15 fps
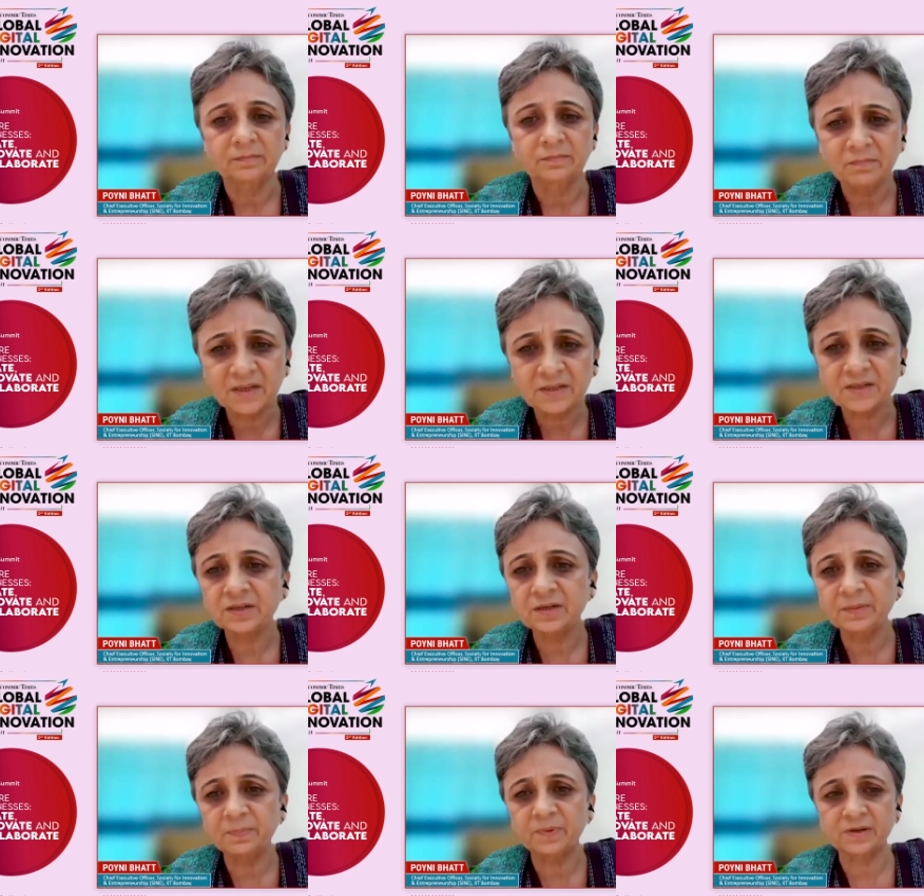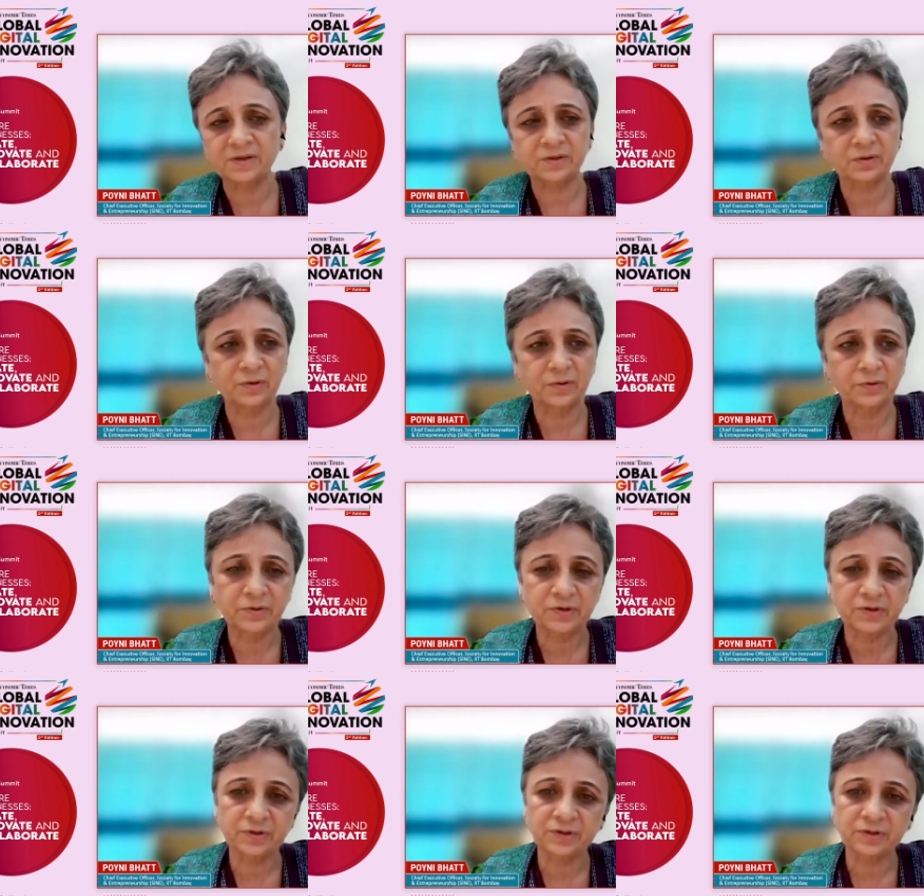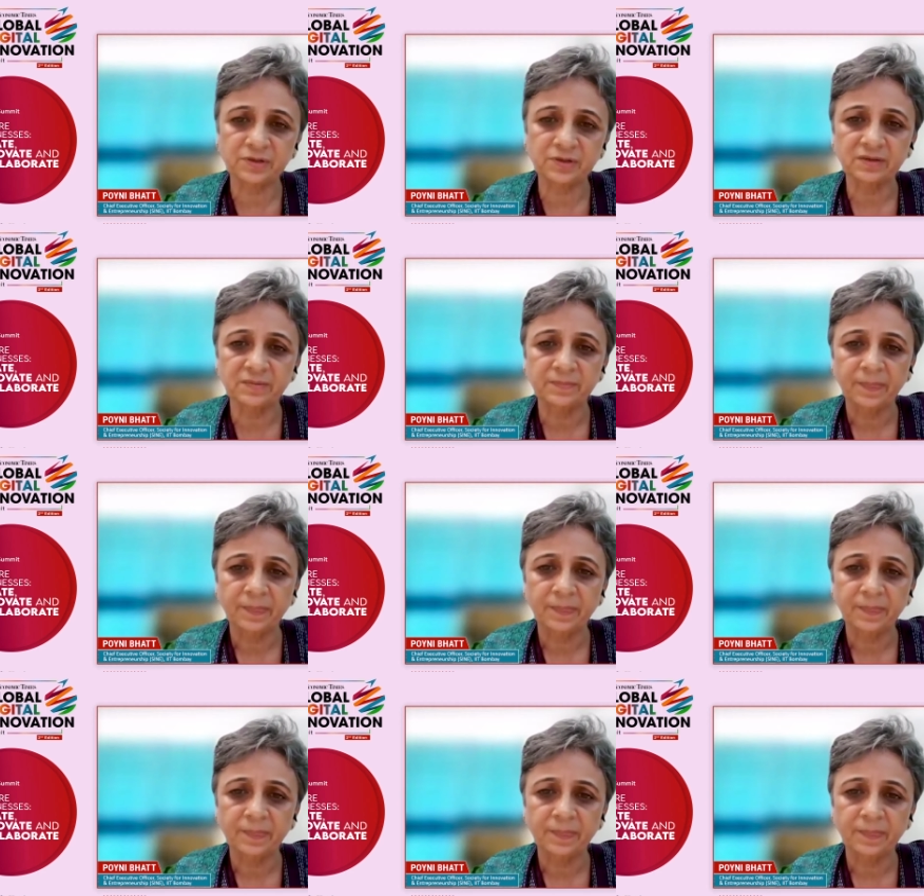much deeper solutions.